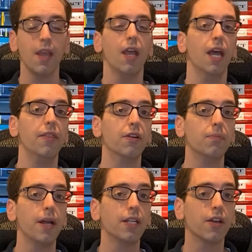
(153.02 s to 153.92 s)
And there are
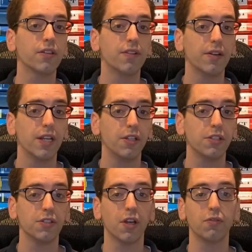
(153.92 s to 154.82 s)
many other variations
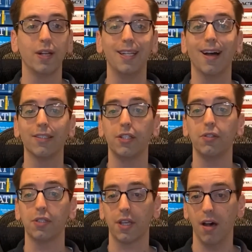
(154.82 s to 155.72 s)
of when not to use a
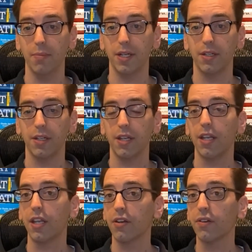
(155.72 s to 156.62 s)
comma.
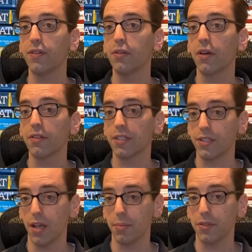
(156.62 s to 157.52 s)
Here are a few other
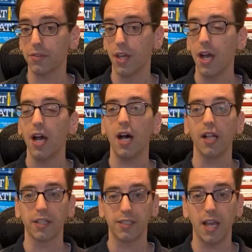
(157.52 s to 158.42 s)
examples. I'll
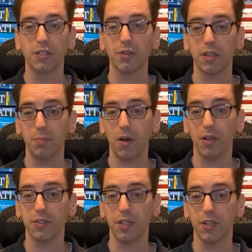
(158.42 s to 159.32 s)
exaggerate the pause
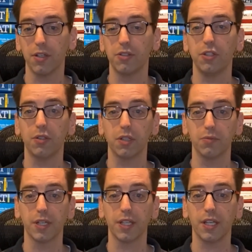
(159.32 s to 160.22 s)
here so you can
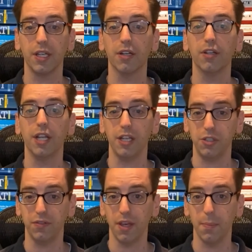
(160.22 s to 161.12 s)
really hear each of
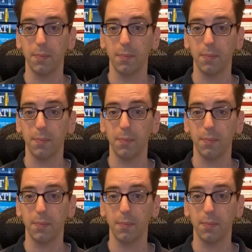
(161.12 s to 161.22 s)
them.